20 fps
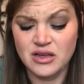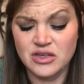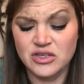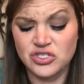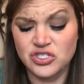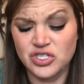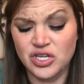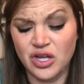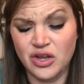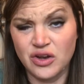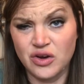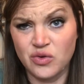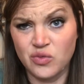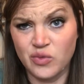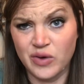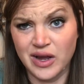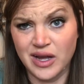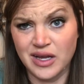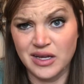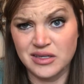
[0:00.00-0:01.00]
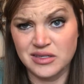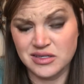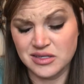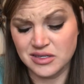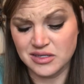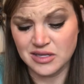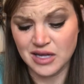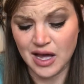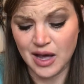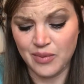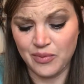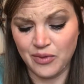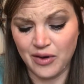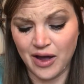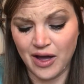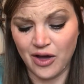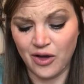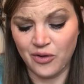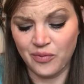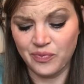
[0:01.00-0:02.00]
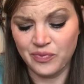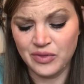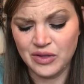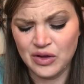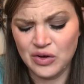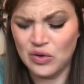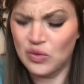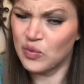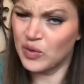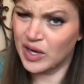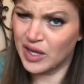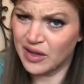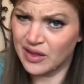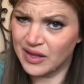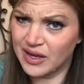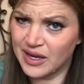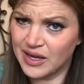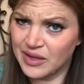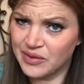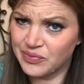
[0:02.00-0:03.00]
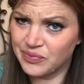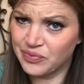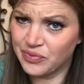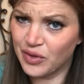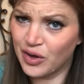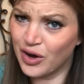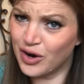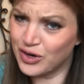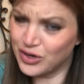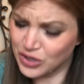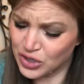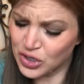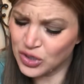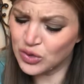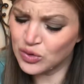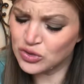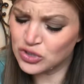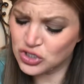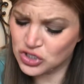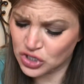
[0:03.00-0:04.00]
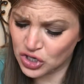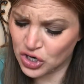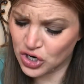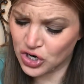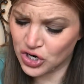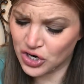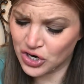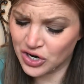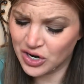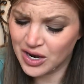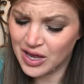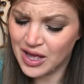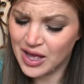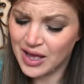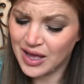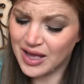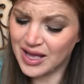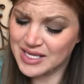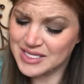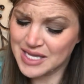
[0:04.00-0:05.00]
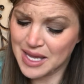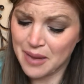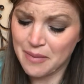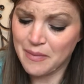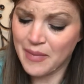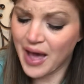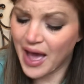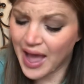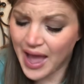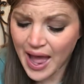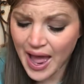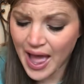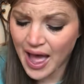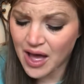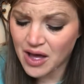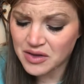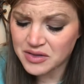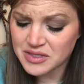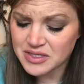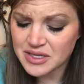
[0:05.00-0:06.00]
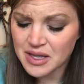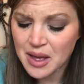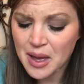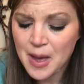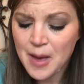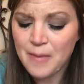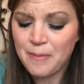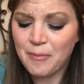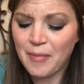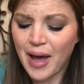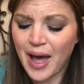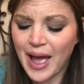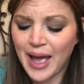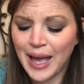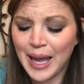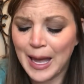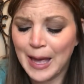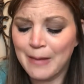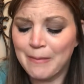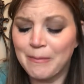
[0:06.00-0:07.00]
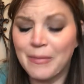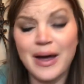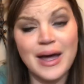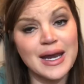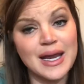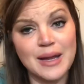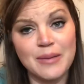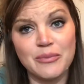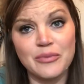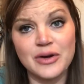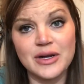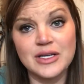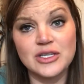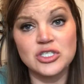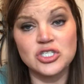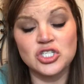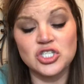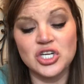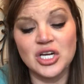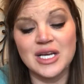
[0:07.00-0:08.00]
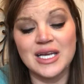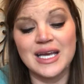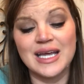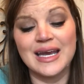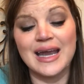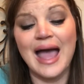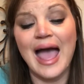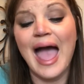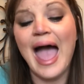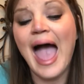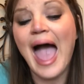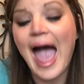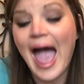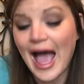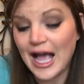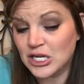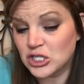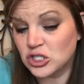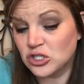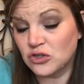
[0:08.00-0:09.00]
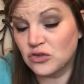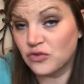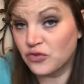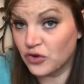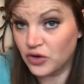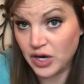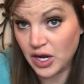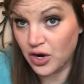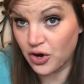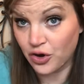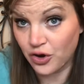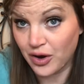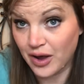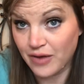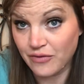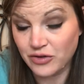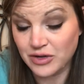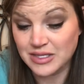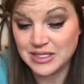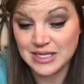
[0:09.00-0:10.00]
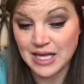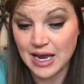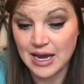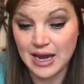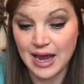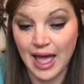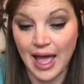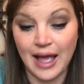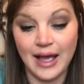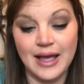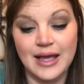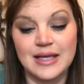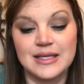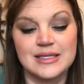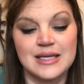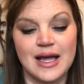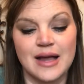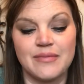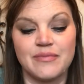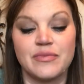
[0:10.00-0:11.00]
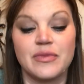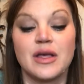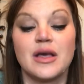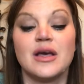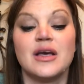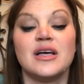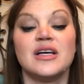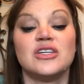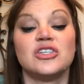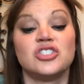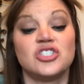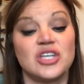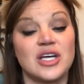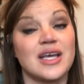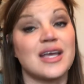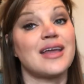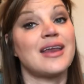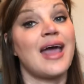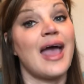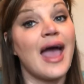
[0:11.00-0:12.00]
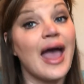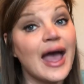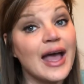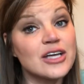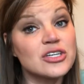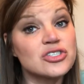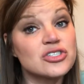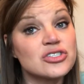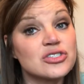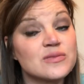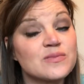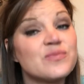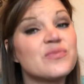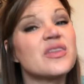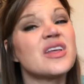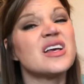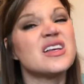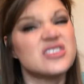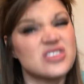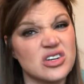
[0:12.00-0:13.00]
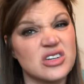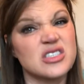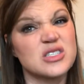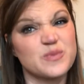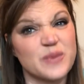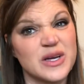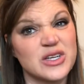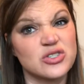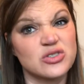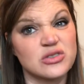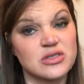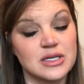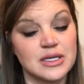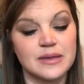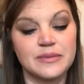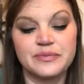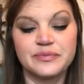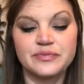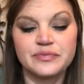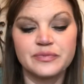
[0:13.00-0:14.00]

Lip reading: Sheldon raised his eyebrow. Really? Are you sure? 'Cause at my house, my Aunt Bunny brings chicken hash for dinner every Sunday, he said. Chicken hash is her specialty.